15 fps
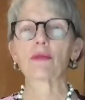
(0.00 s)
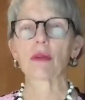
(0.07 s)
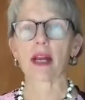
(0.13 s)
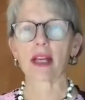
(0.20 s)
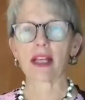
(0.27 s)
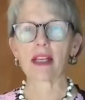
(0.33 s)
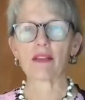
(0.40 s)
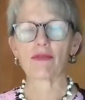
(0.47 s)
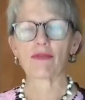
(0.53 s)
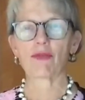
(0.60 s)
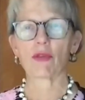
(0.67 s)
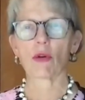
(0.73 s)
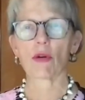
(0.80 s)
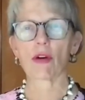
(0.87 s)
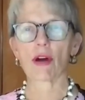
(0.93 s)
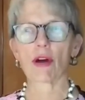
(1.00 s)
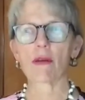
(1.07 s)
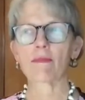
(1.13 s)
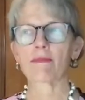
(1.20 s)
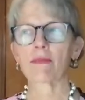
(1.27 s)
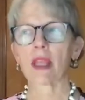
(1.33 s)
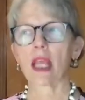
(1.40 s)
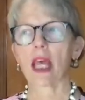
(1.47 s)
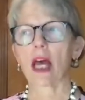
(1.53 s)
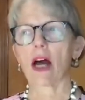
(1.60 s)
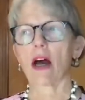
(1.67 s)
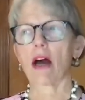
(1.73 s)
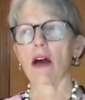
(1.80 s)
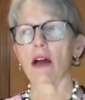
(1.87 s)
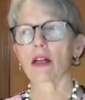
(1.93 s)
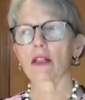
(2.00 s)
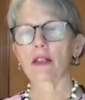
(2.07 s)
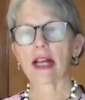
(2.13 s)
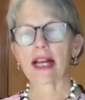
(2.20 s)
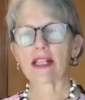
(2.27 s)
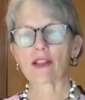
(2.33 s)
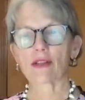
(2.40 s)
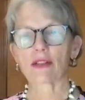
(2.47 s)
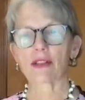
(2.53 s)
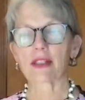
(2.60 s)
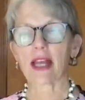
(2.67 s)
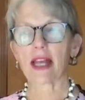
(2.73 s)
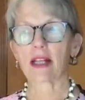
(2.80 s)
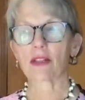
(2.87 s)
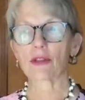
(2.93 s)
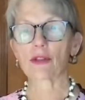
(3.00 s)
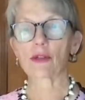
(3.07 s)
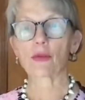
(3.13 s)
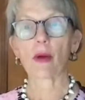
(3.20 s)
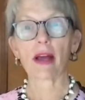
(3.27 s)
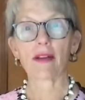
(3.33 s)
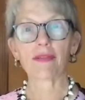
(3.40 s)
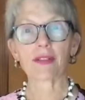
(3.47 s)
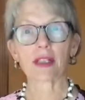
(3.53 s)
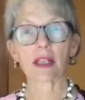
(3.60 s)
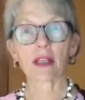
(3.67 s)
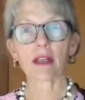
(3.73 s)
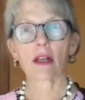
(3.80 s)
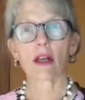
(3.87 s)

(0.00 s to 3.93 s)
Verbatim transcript: ready for our class on Taylor Swift